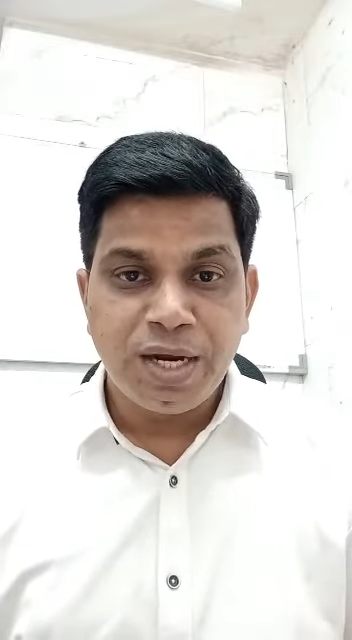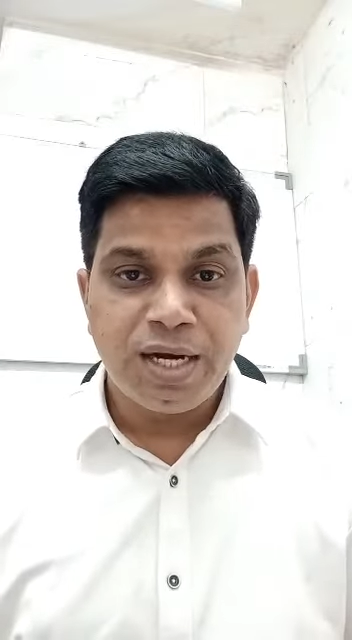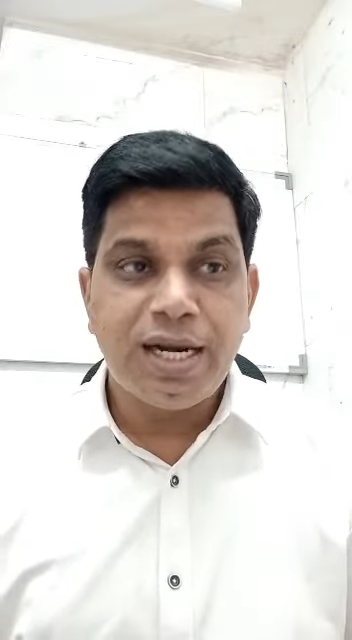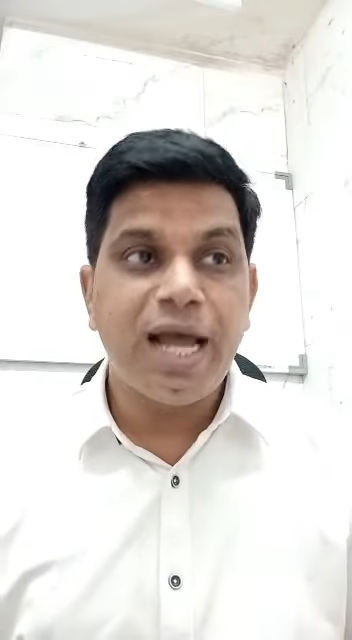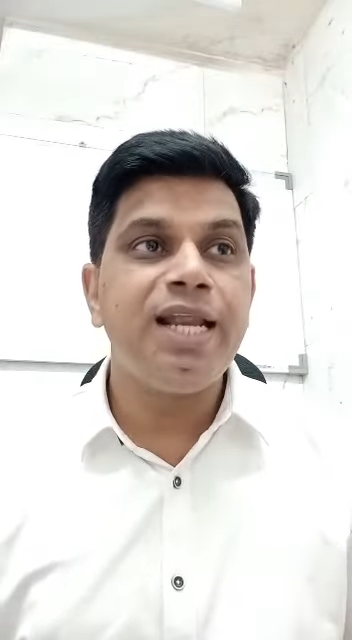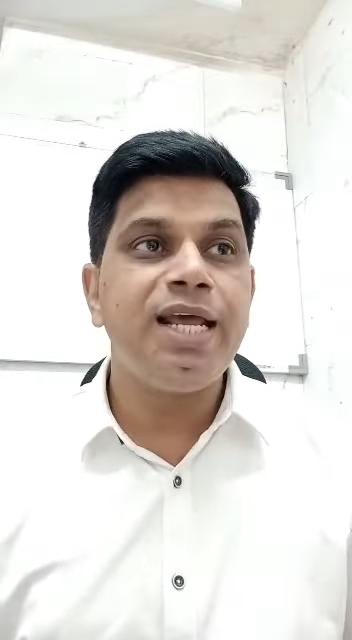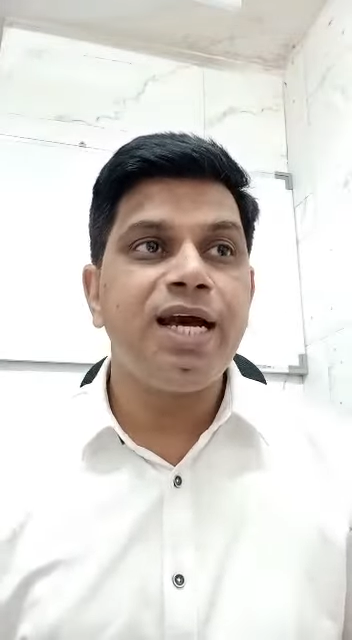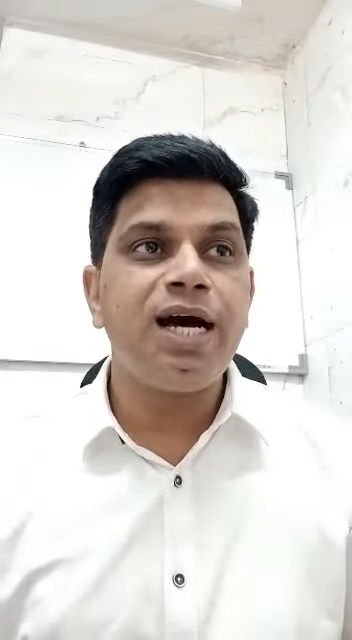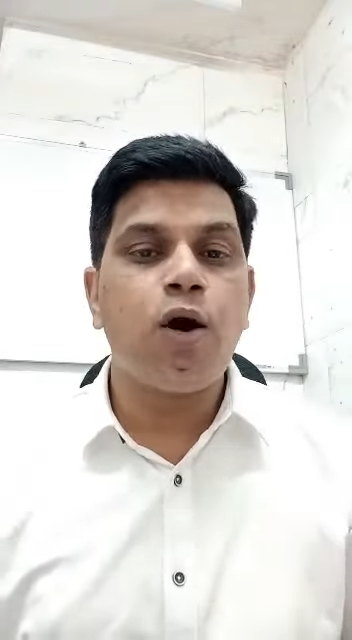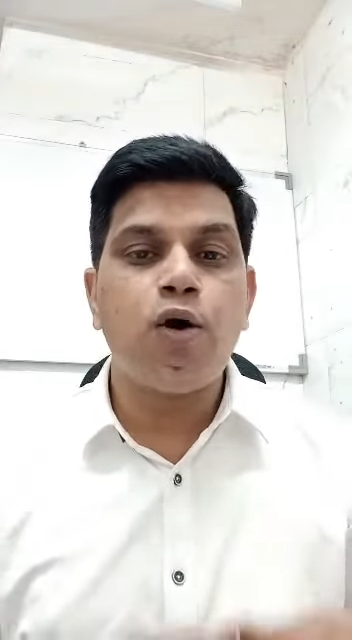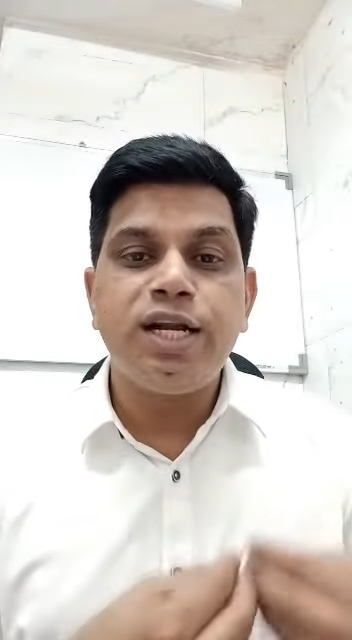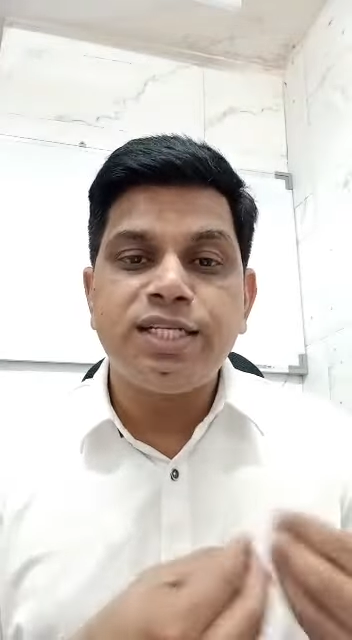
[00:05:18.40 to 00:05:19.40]
Diarrhea
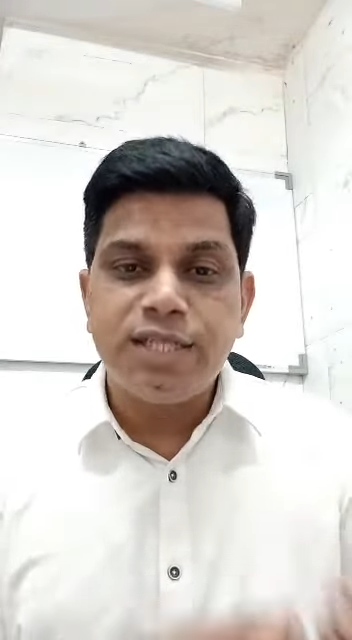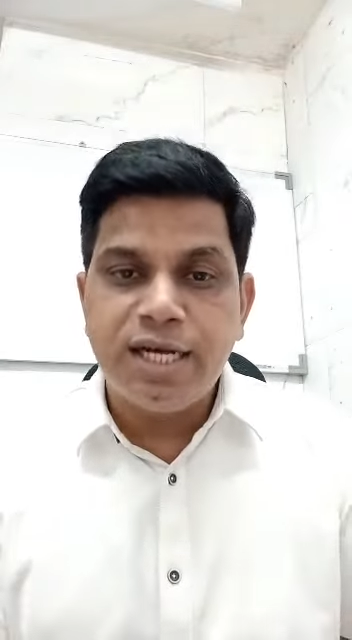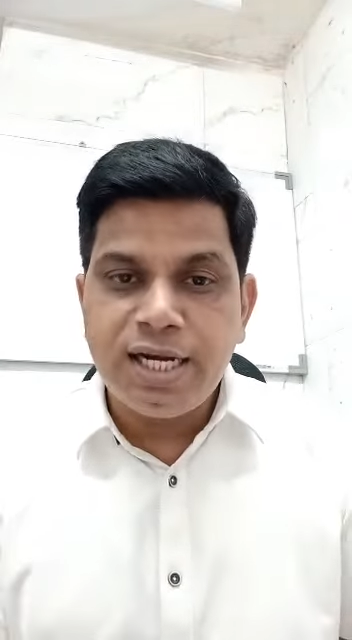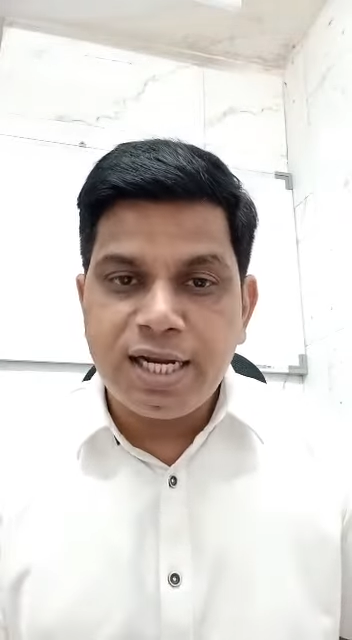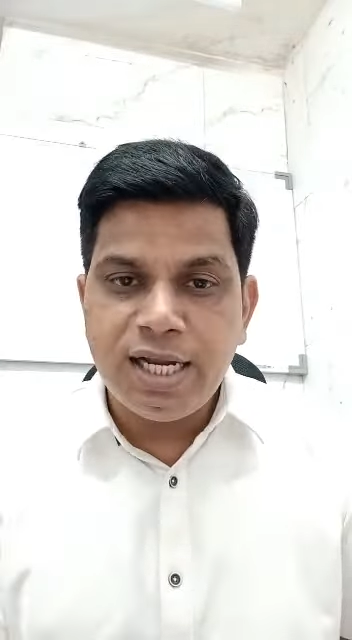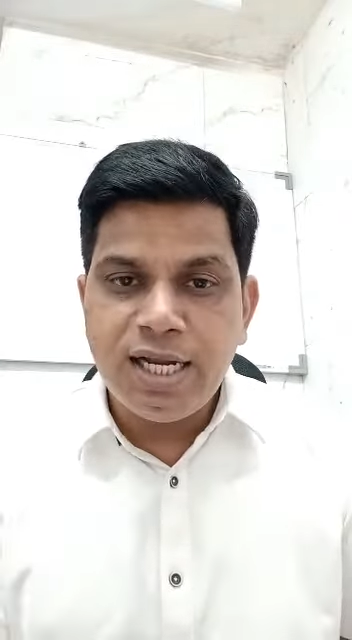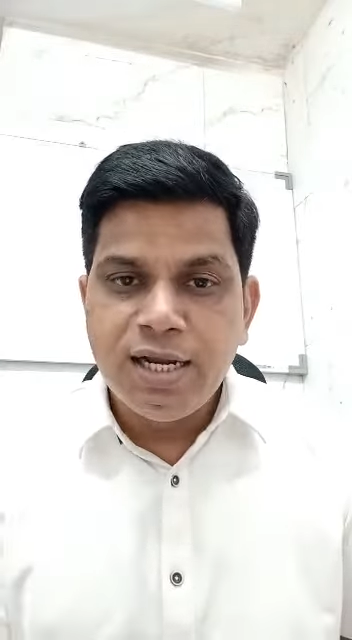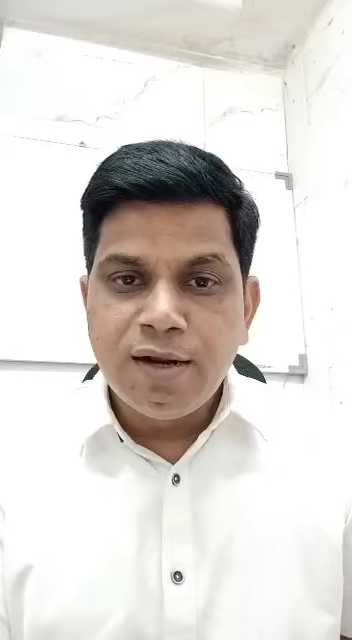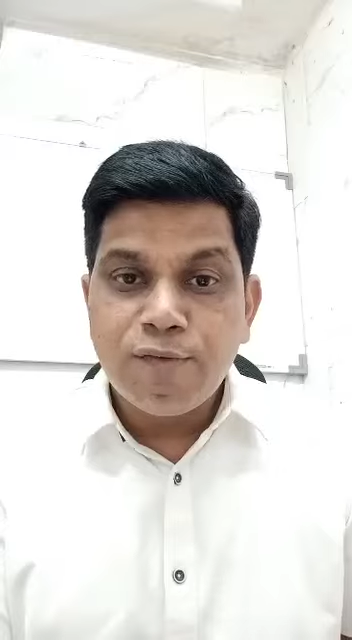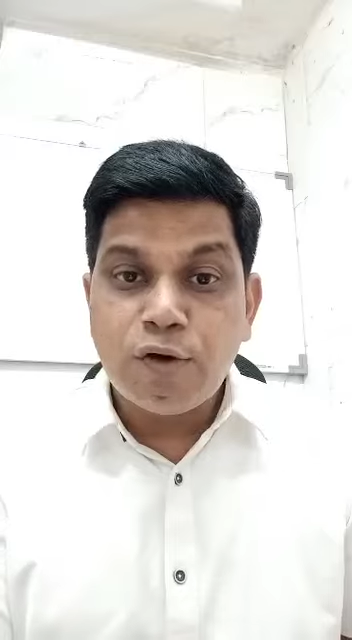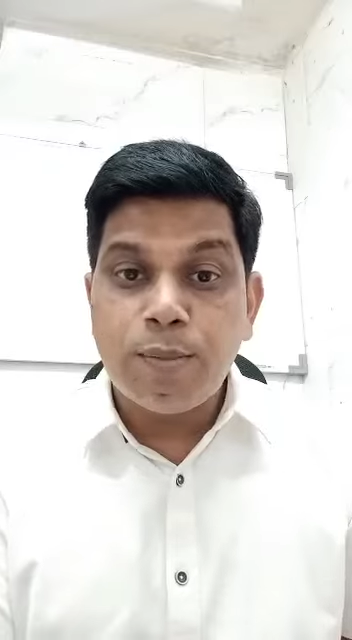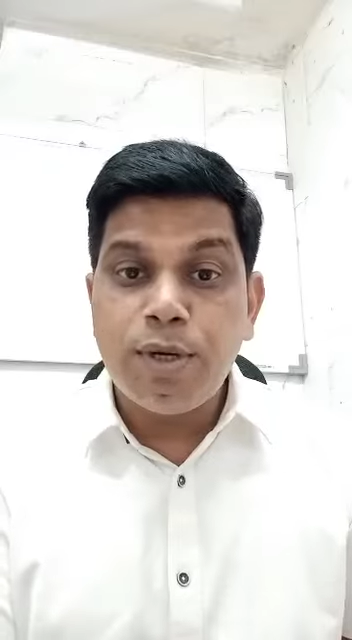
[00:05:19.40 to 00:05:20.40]
or dysentery
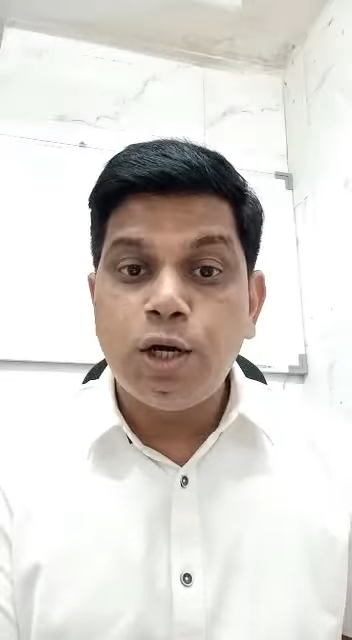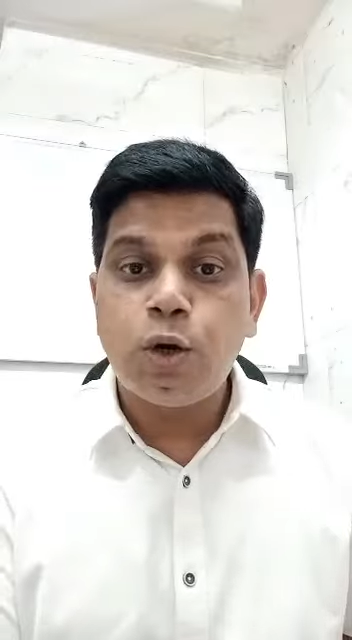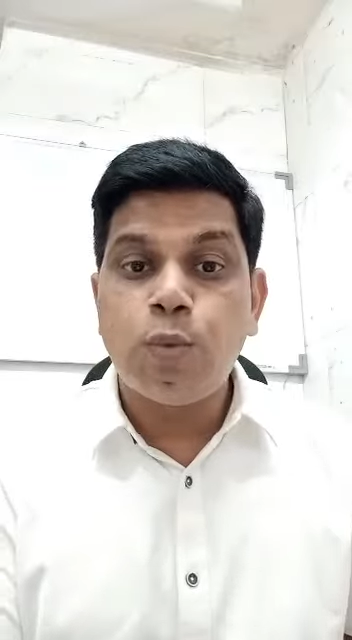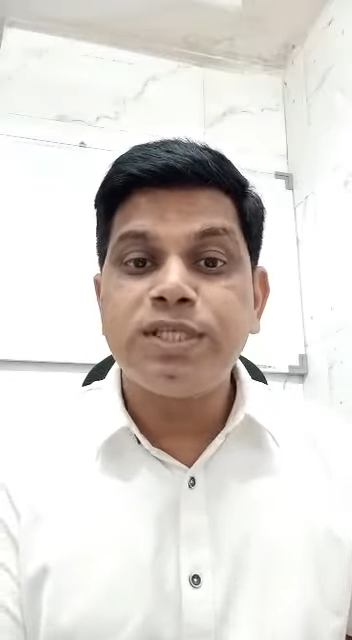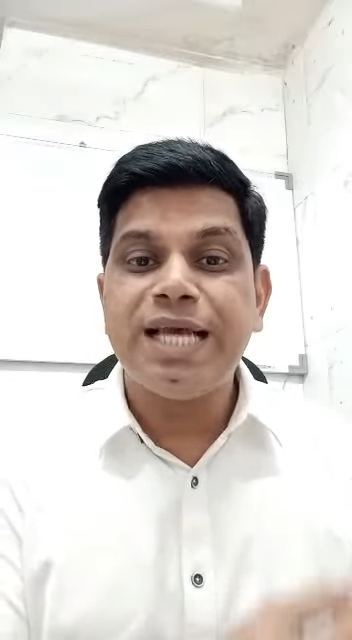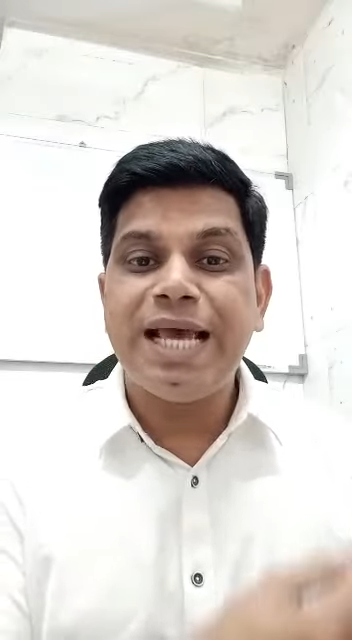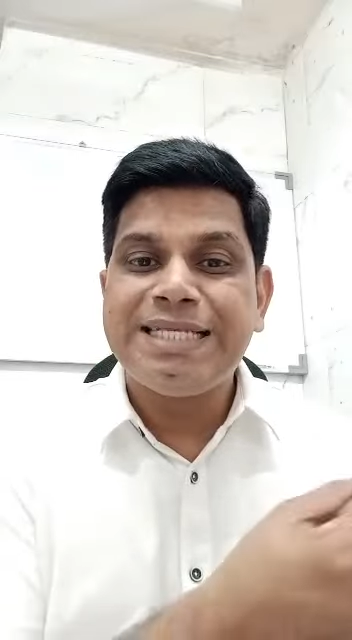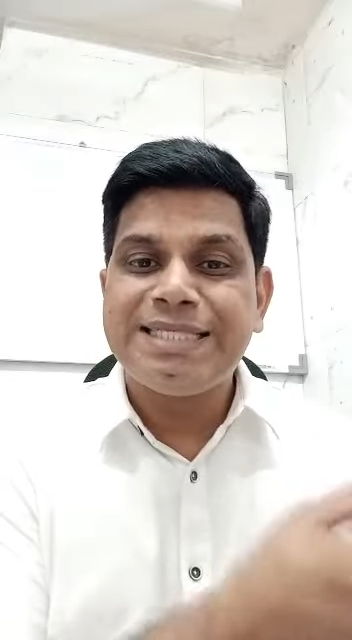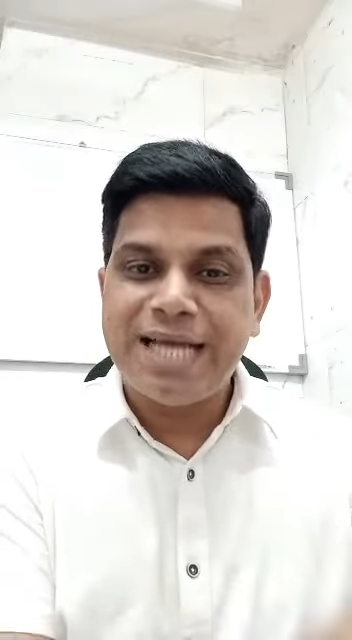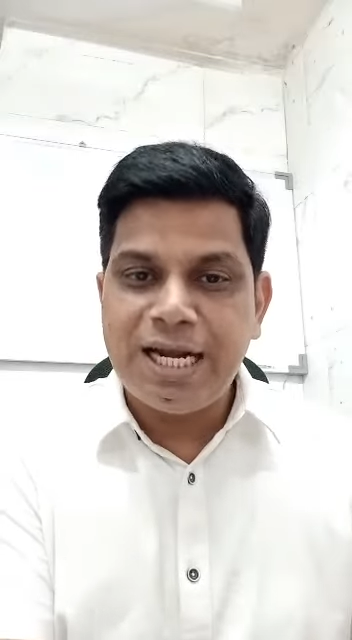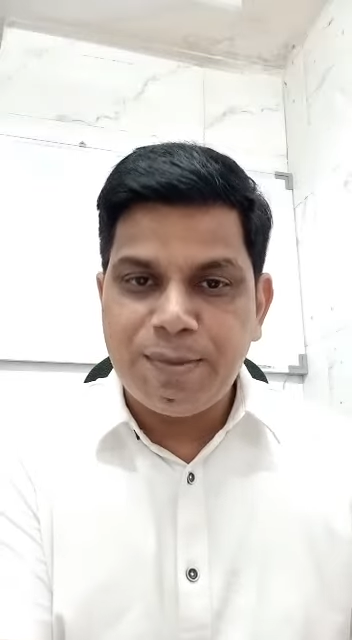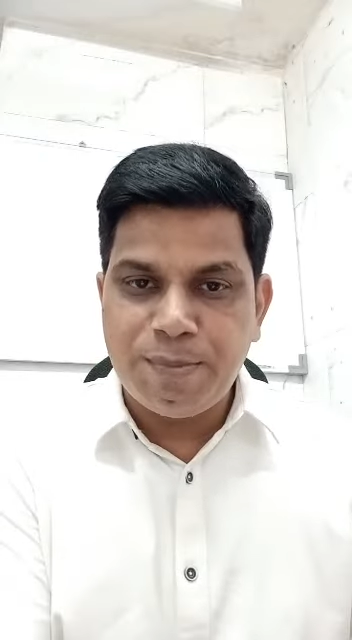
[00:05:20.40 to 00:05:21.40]
from nervous
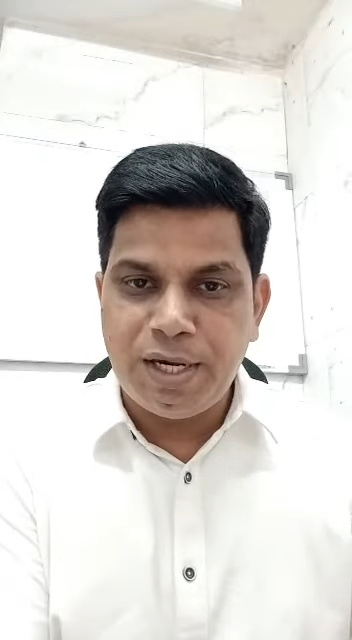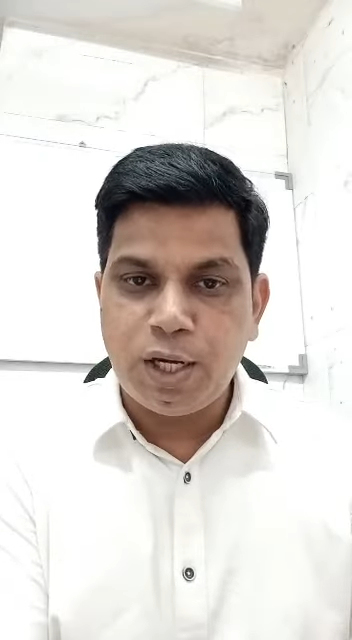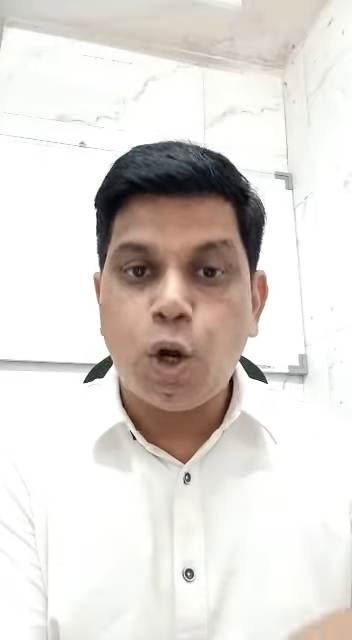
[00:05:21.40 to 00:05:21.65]
excitement,